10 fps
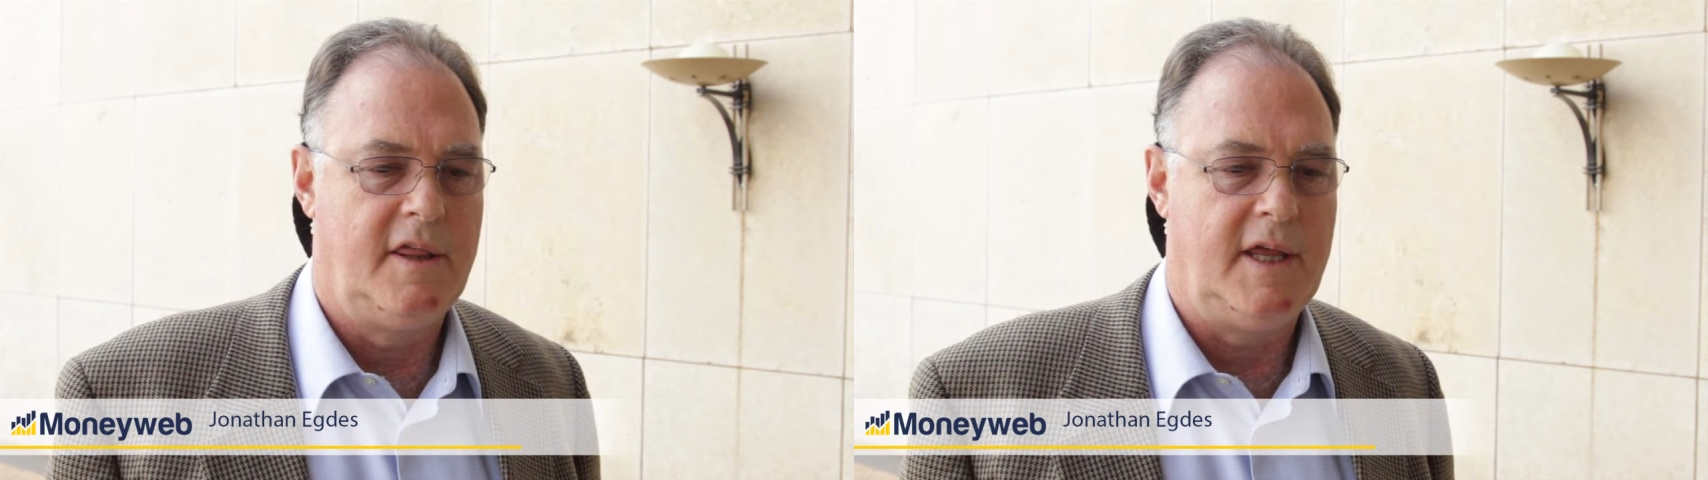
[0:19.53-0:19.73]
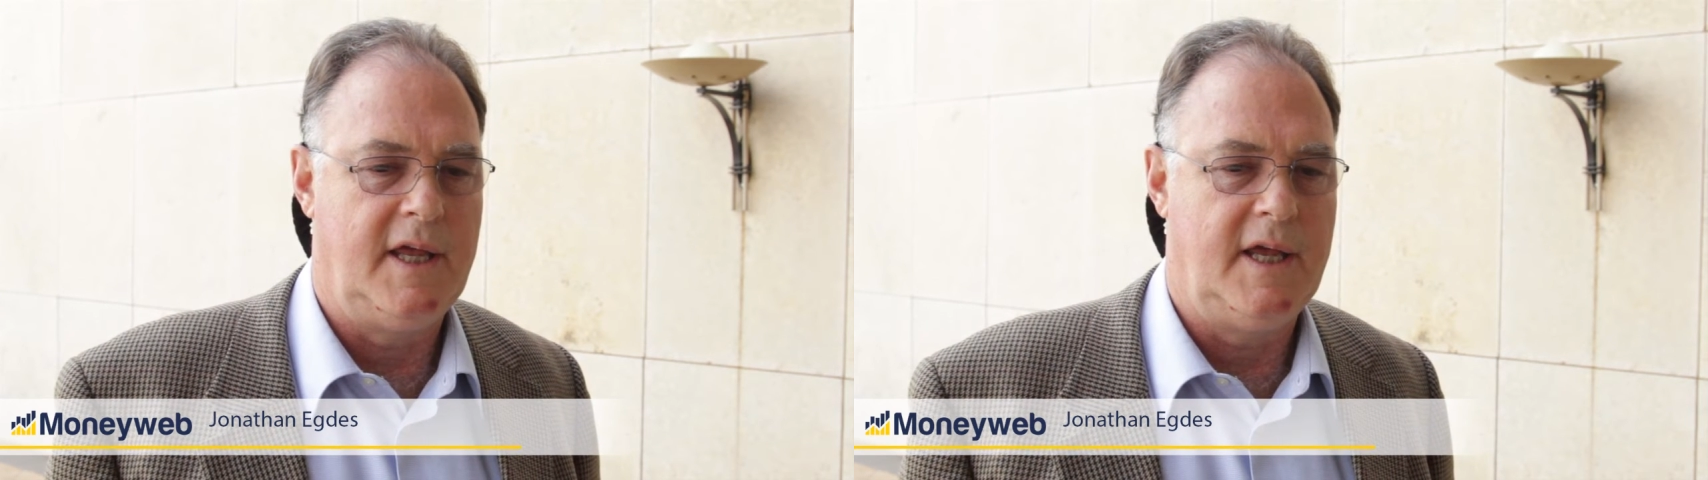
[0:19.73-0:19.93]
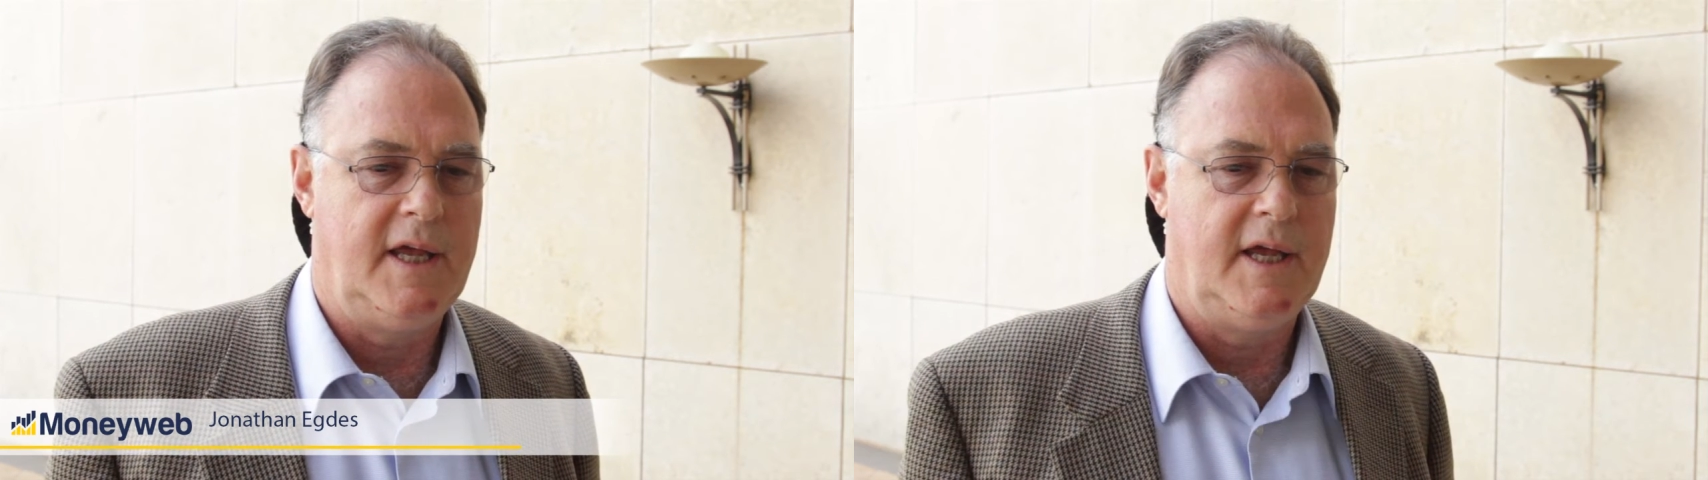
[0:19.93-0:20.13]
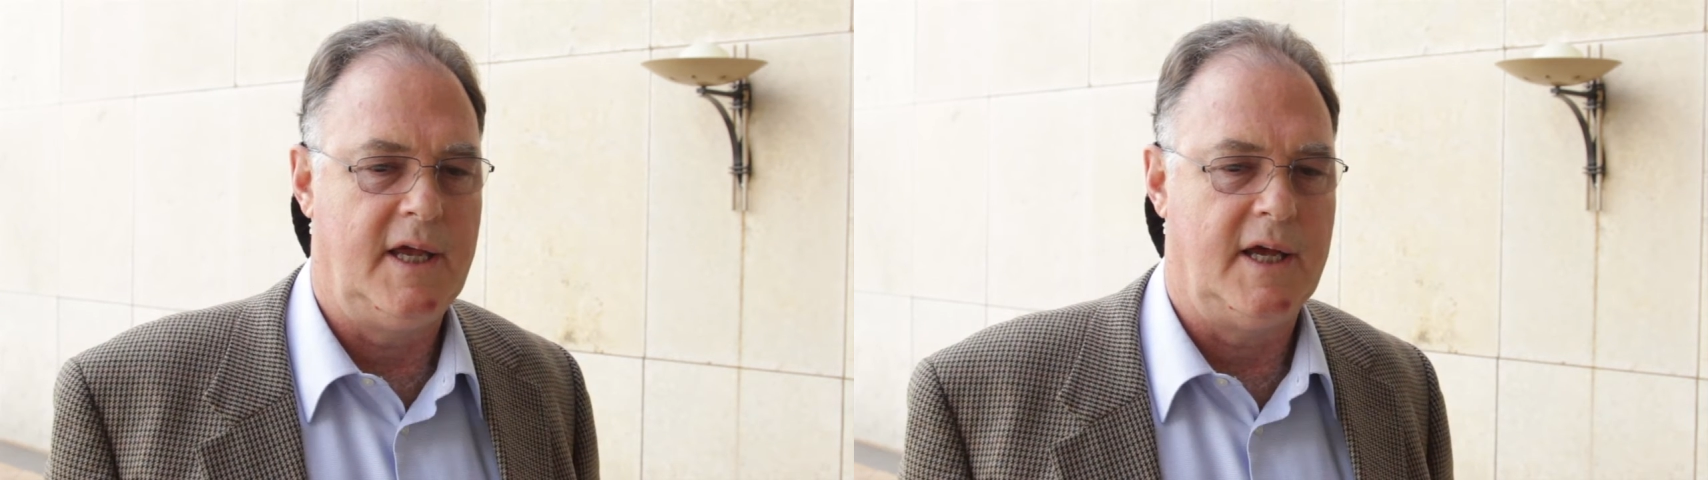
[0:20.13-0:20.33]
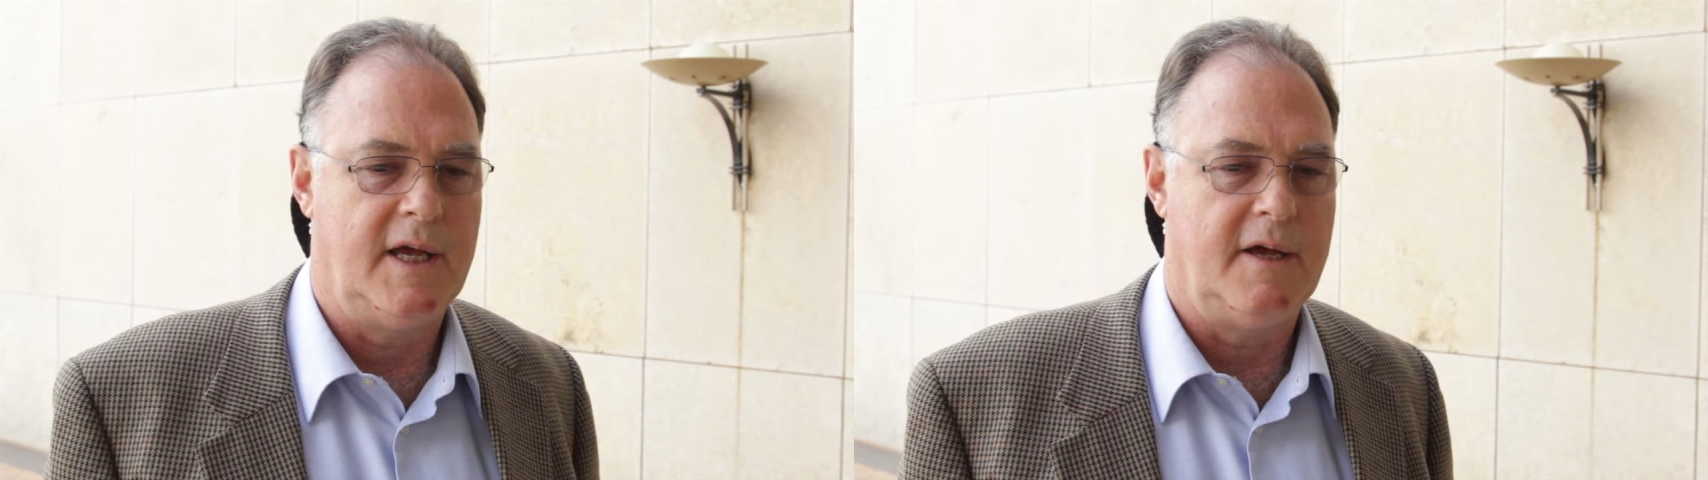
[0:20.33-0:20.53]

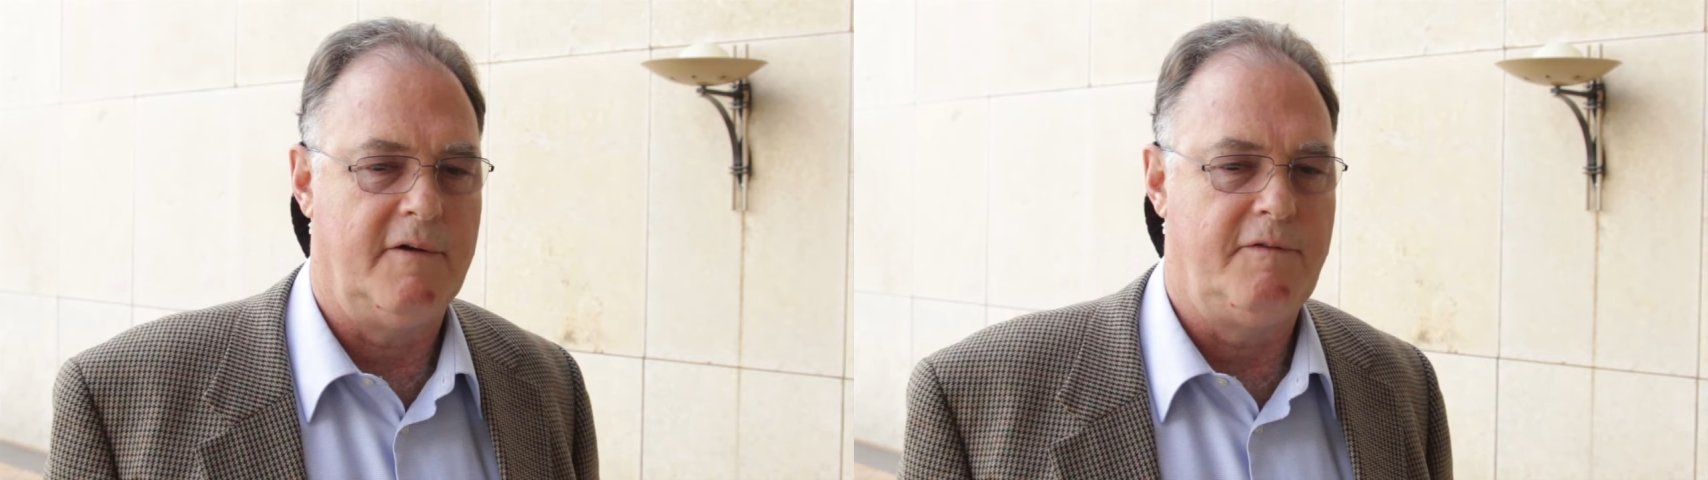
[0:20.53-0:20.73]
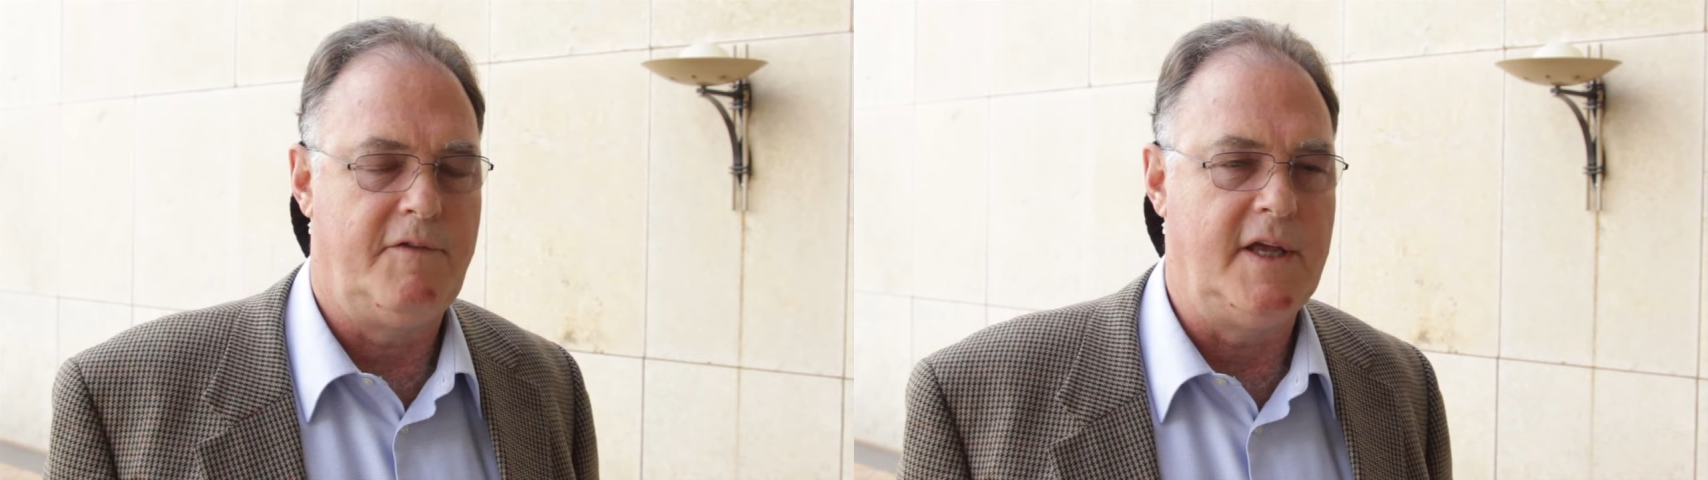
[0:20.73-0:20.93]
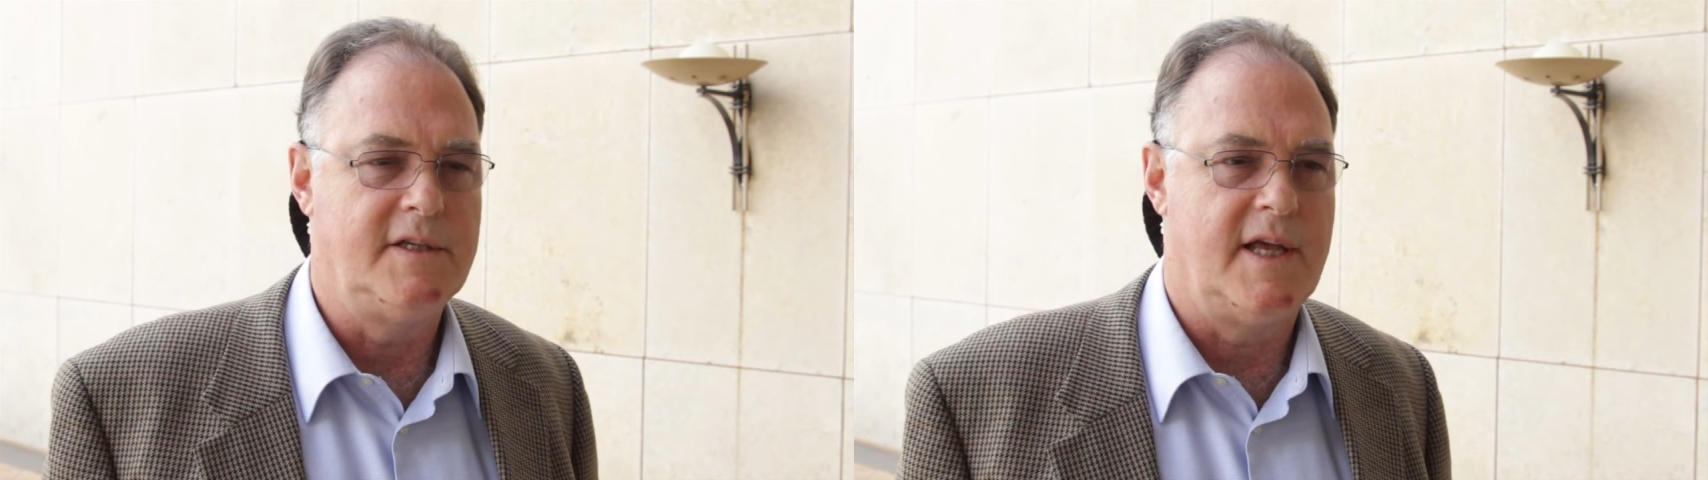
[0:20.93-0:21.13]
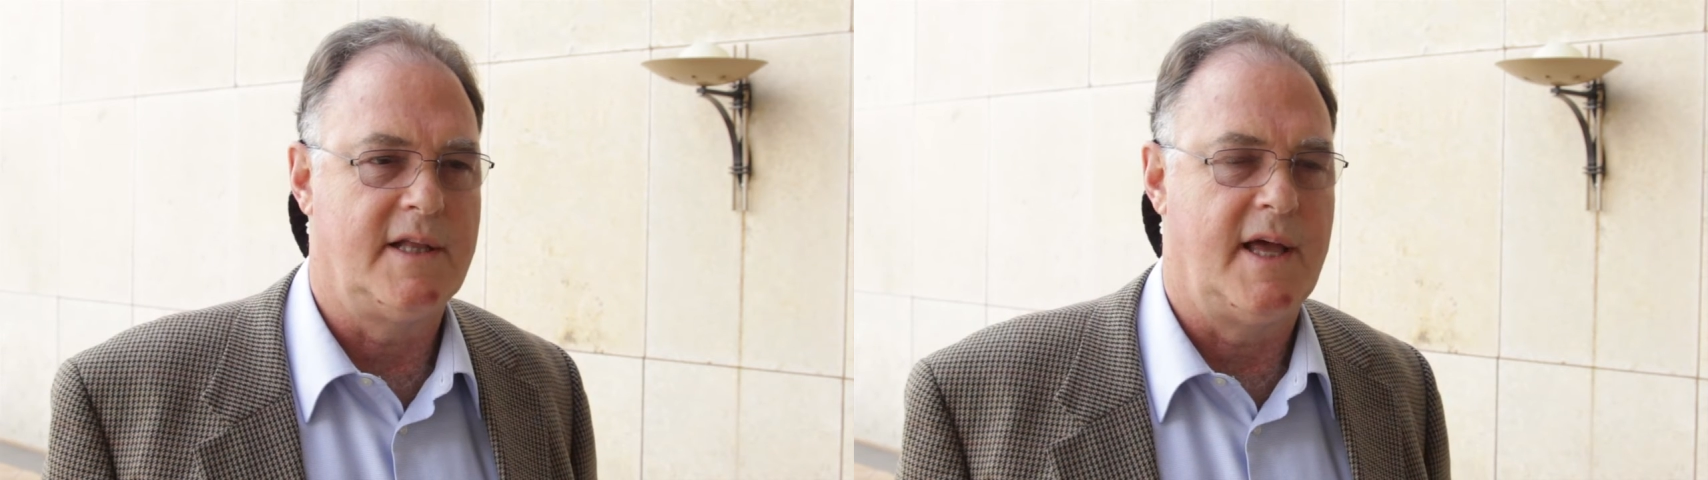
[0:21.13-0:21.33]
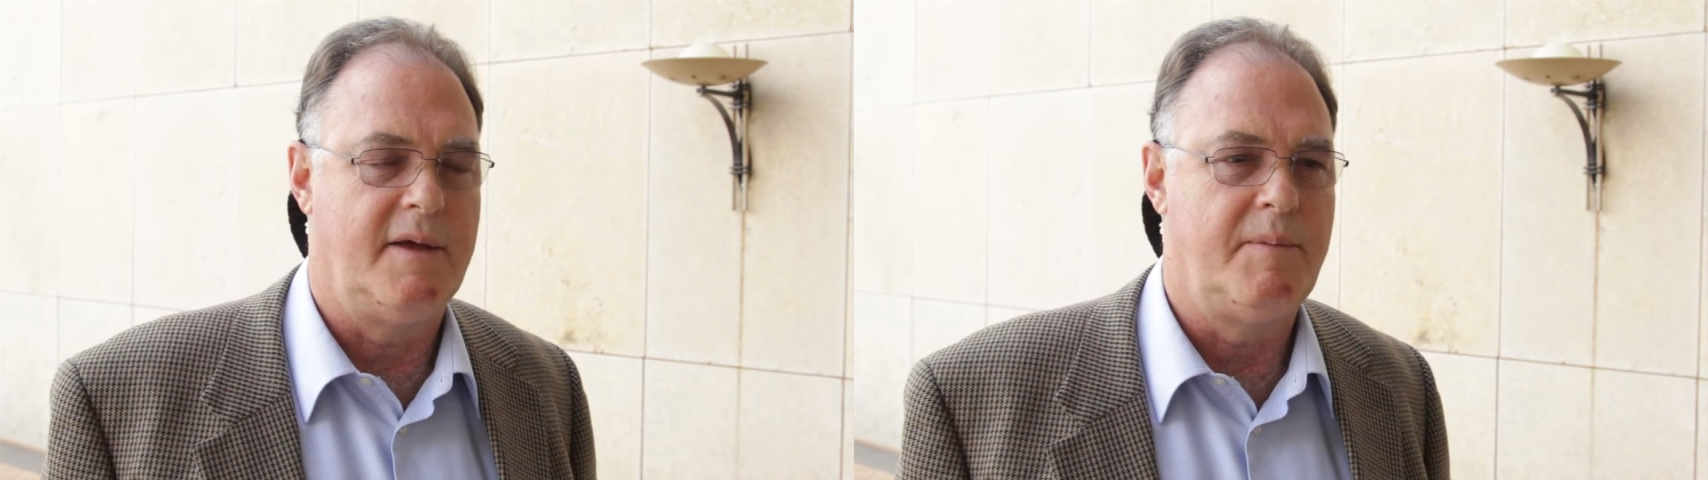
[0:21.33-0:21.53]
the fees
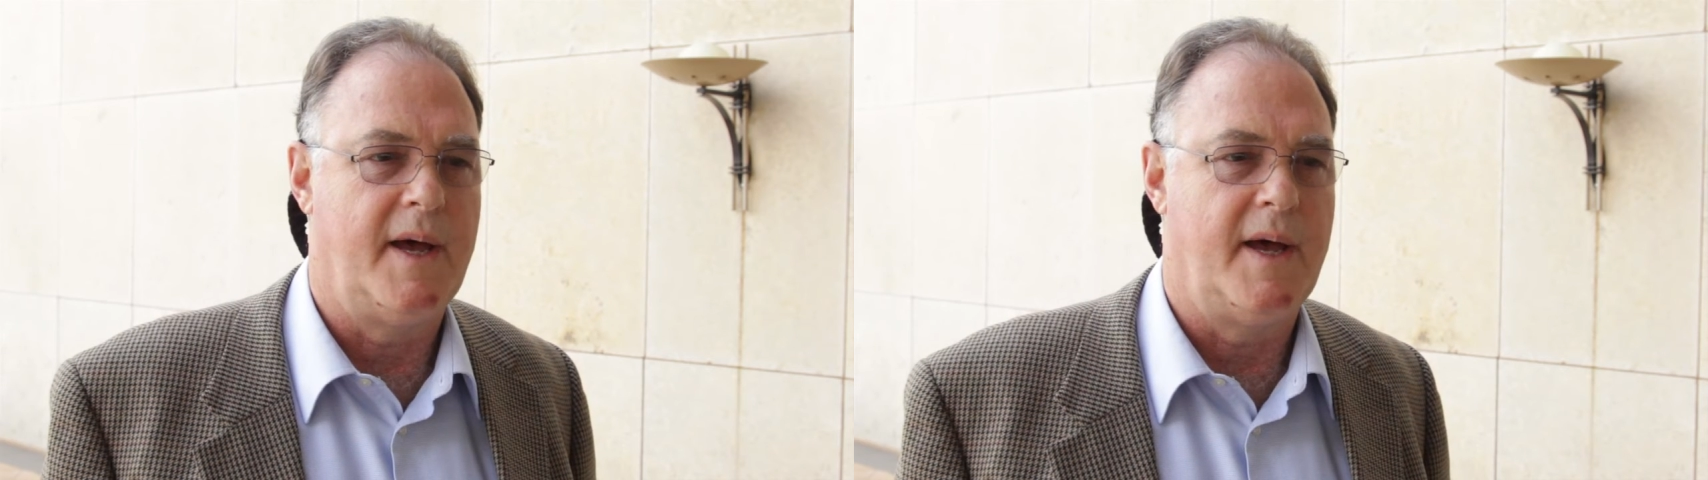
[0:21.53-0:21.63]
that they